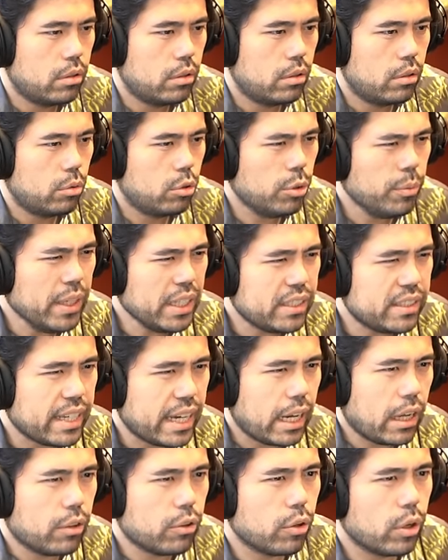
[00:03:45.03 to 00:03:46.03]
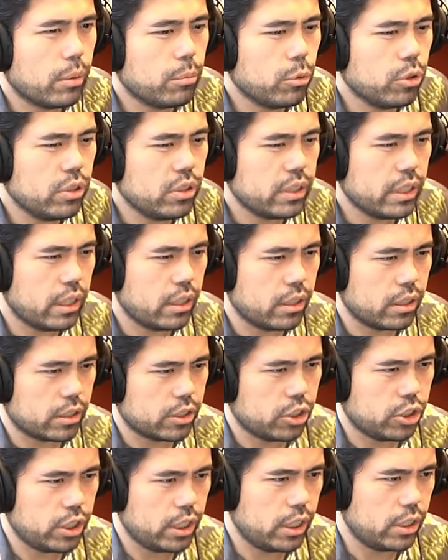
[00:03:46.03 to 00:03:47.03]
What am I down though? I'm only down an
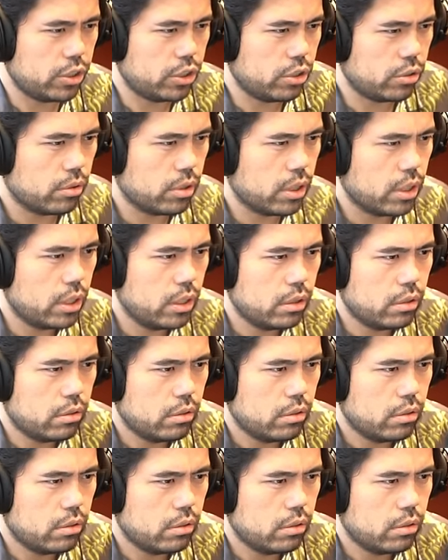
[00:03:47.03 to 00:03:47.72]
exchange here, right?